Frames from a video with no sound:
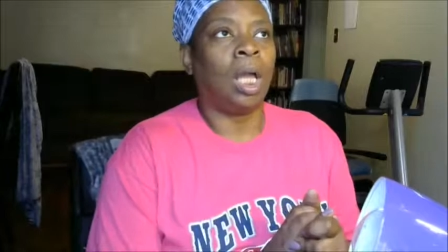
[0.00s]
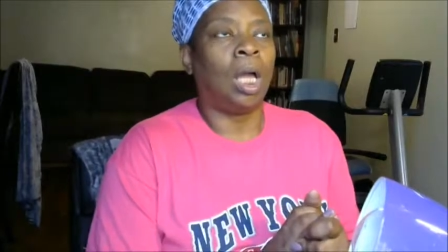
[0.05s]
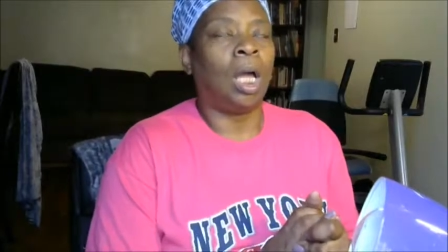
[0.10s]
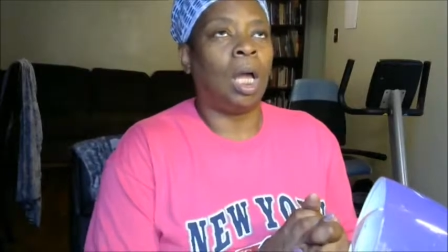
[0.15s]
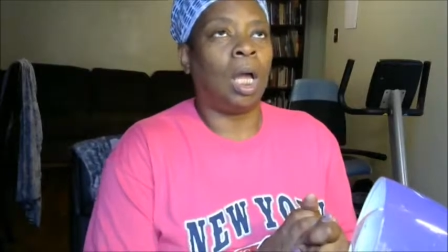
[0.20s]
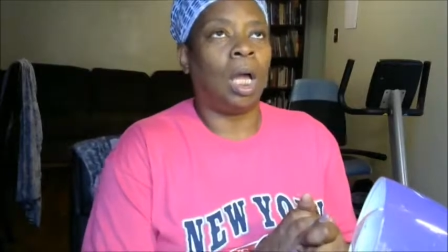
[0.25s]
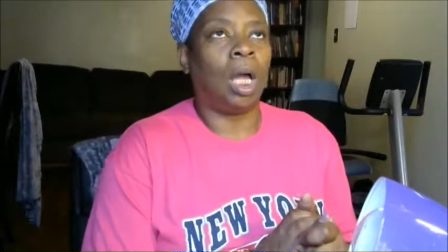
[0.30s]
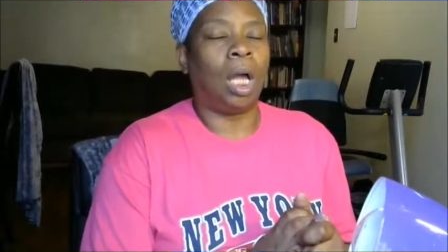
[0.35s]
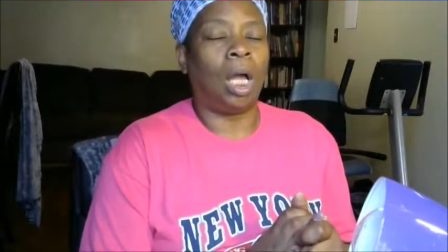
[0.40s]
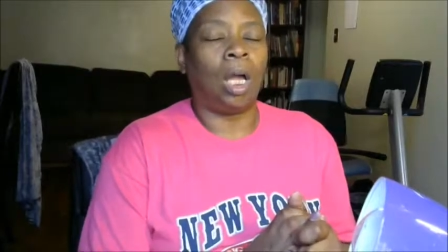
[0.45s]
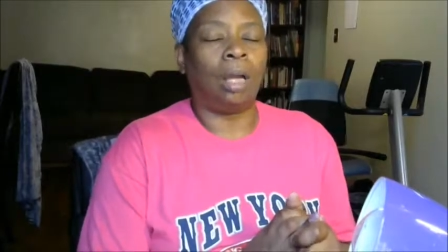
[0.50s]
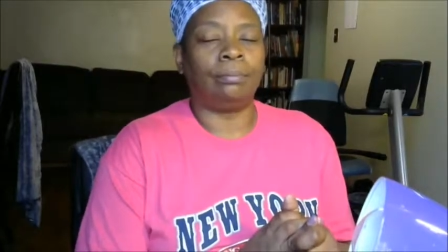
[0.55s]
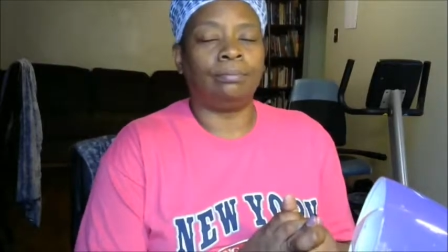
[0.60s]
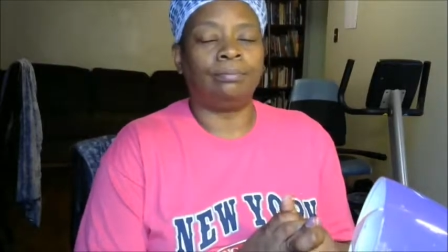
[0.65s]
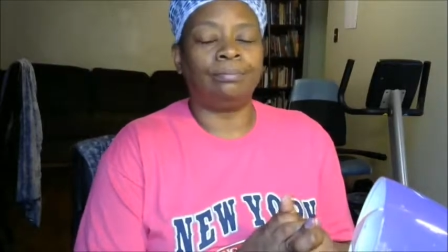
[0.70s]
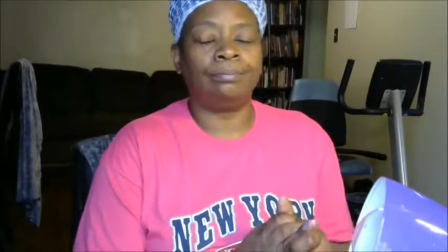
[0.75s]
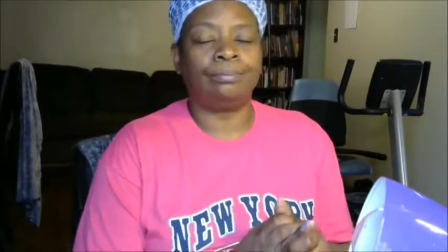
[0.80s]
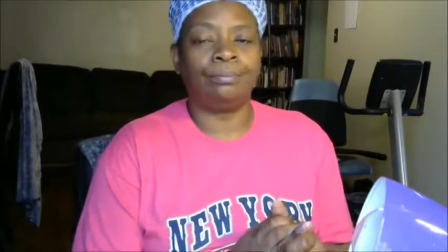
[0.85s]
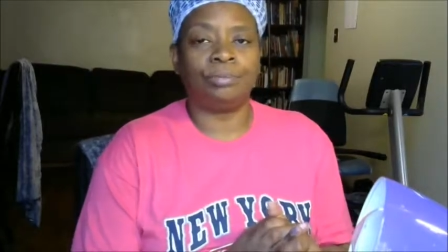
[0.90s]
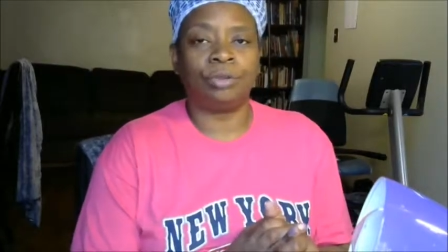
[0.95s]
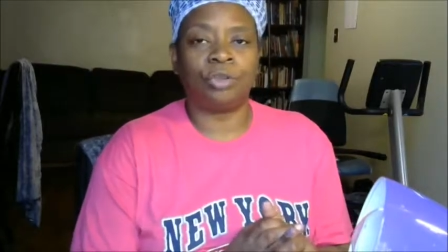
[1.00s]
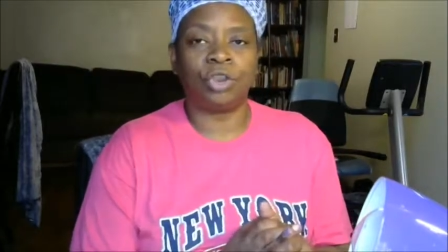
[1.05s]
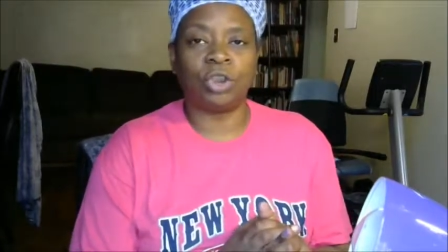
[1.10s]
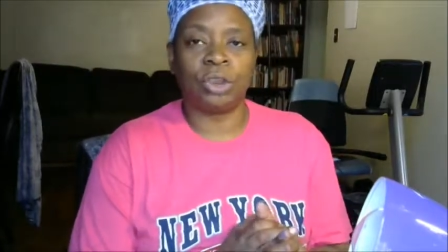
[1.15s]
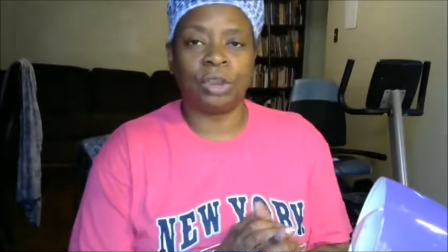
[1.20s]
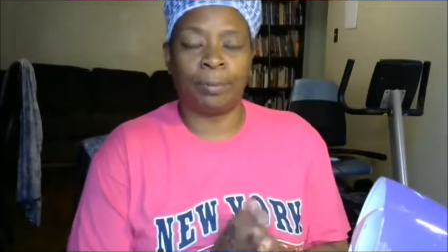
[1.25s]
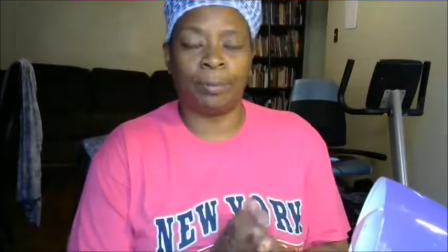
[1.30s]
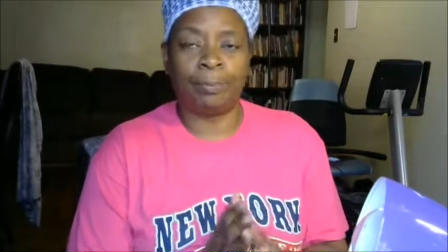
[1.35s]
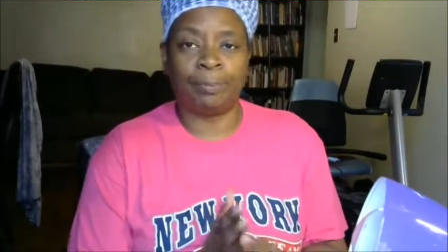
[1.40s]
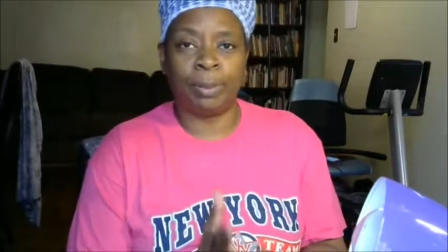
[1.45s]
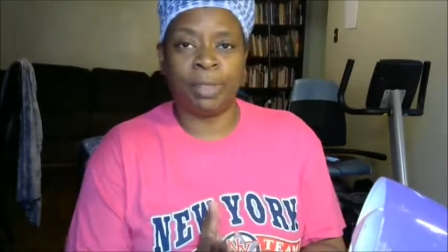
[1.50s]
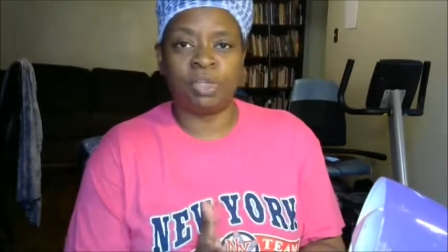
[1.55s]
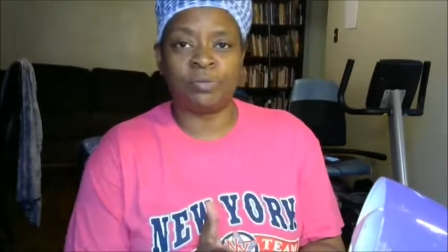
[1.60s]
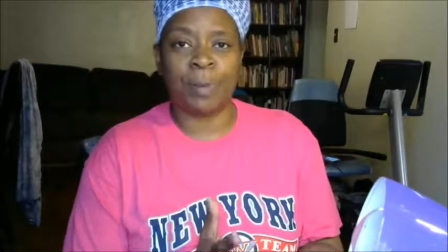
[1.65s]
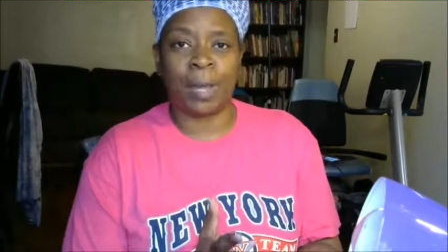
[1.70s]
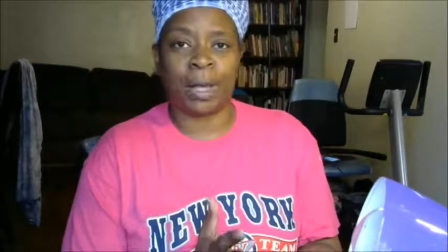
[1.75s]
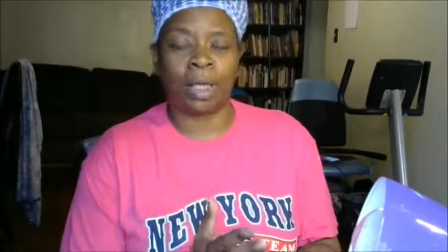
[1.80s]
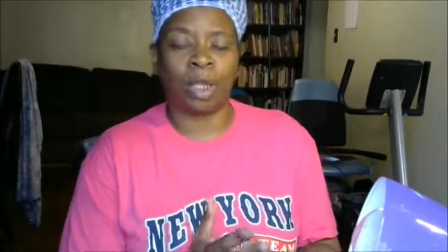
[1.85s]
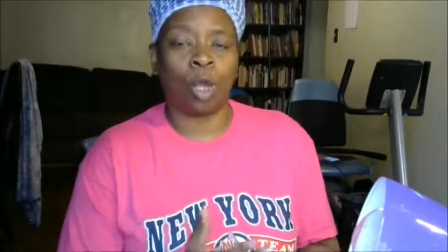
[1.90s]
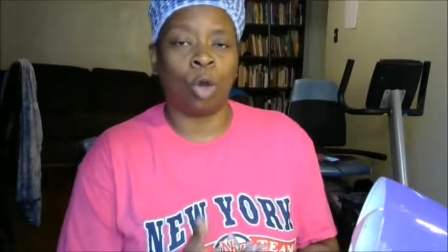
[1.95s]
Um, she's a
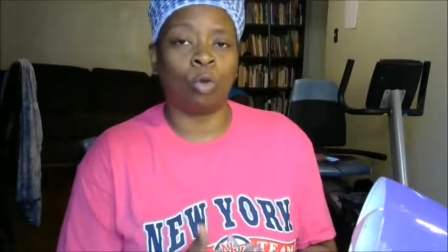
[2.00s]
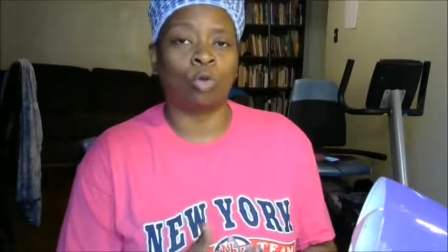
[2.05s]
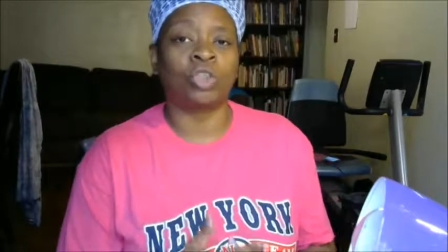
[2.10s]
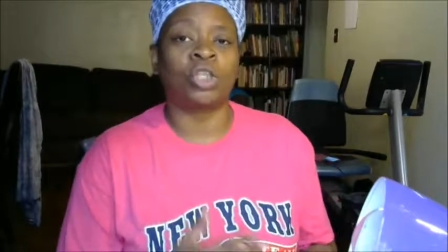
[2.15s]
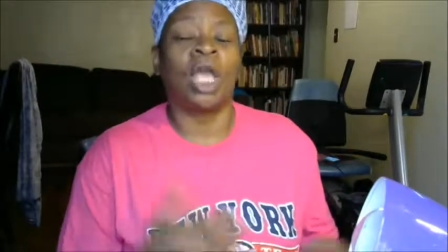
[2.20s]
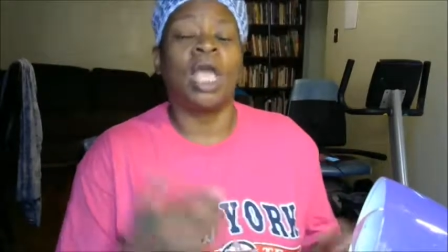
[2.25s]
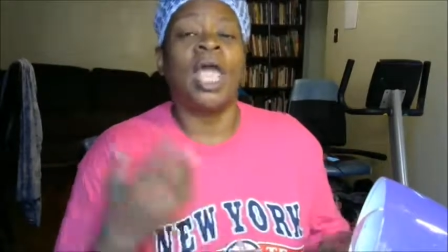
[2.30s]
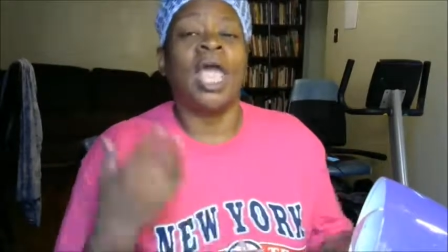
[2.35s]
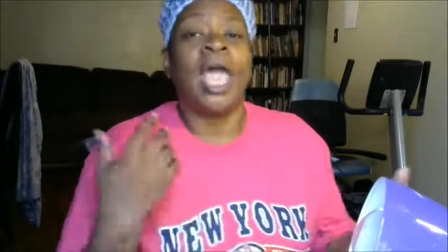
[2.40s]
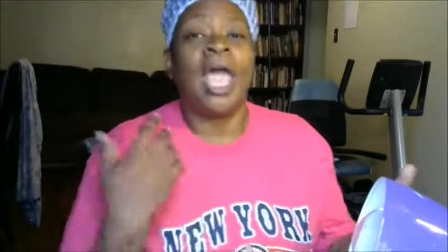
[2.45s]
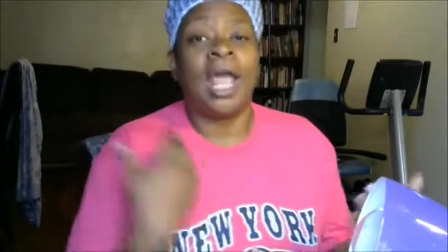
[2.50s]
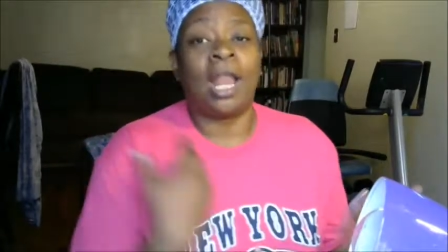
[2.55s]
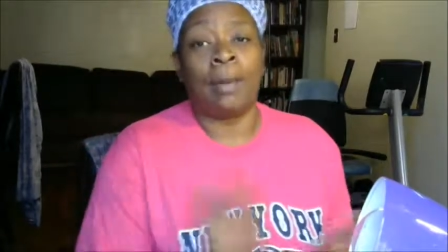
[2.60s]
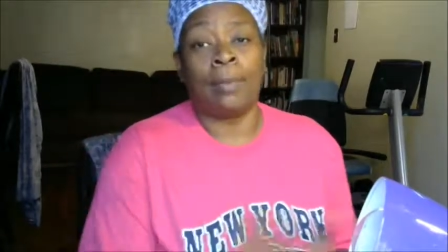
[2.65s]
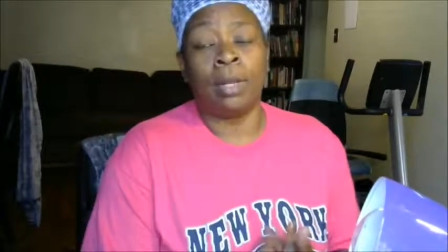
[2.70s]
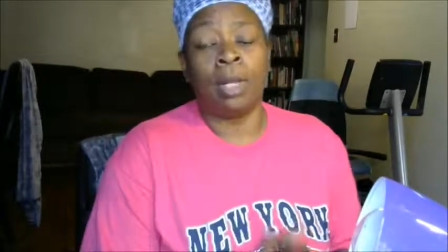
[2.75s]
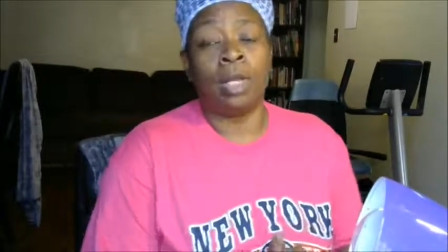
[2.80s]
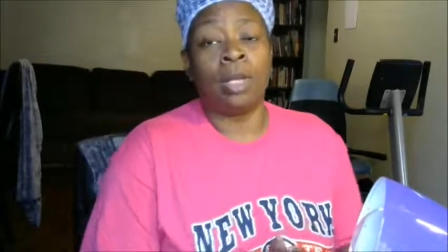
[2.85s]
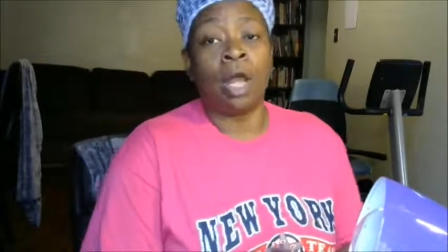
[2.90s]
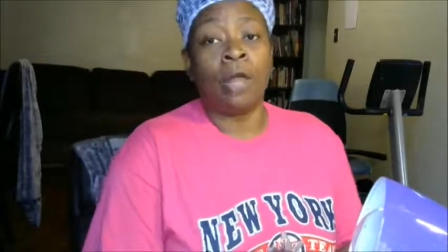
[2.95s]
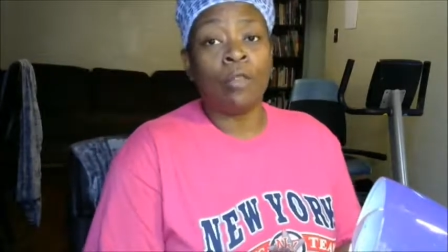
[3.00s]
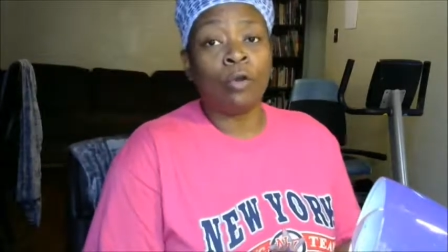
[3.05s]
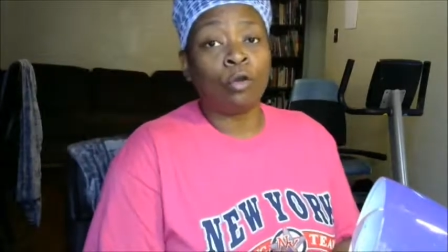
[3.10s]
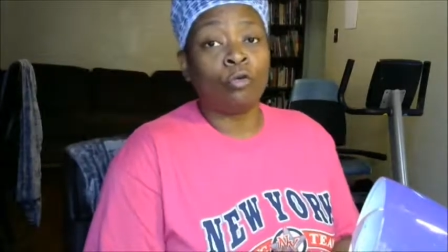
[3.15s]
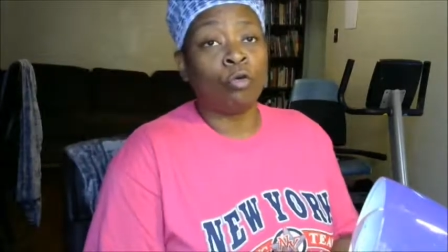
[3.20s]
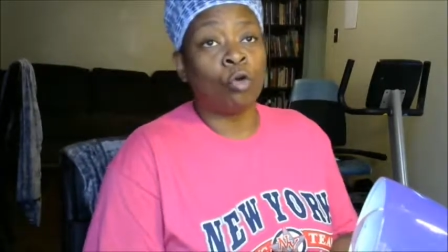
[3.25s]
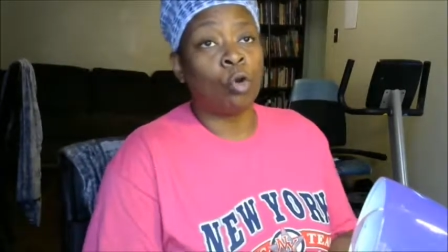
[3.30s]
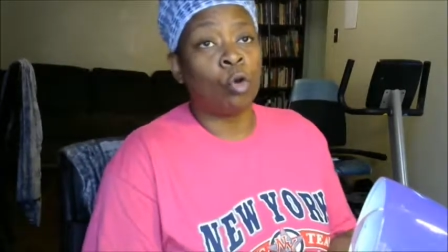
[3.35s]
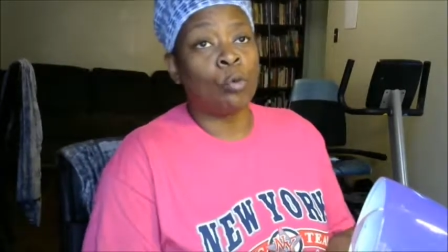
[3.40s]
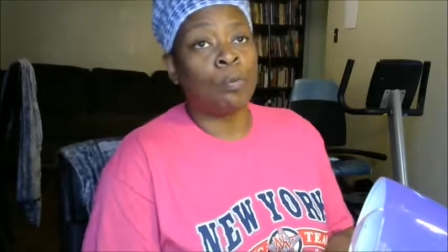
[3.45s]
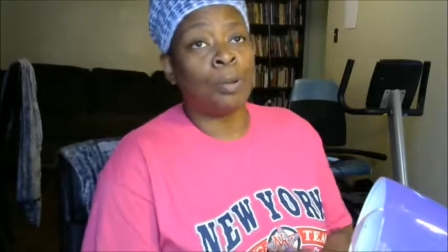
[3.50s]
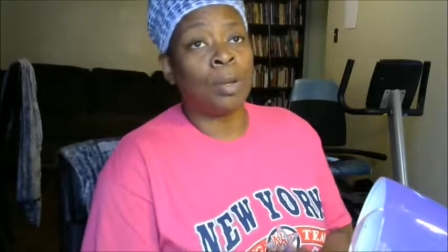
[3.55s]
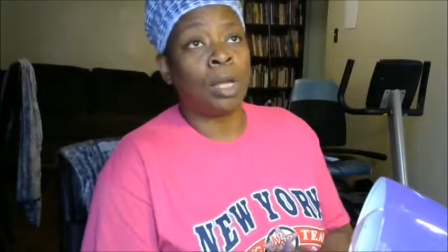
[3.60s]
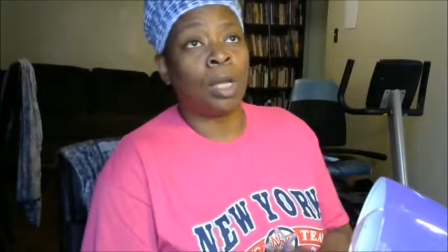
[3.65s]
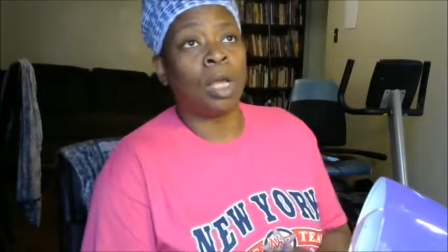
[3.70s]
Beachbody coach, and I'm in another group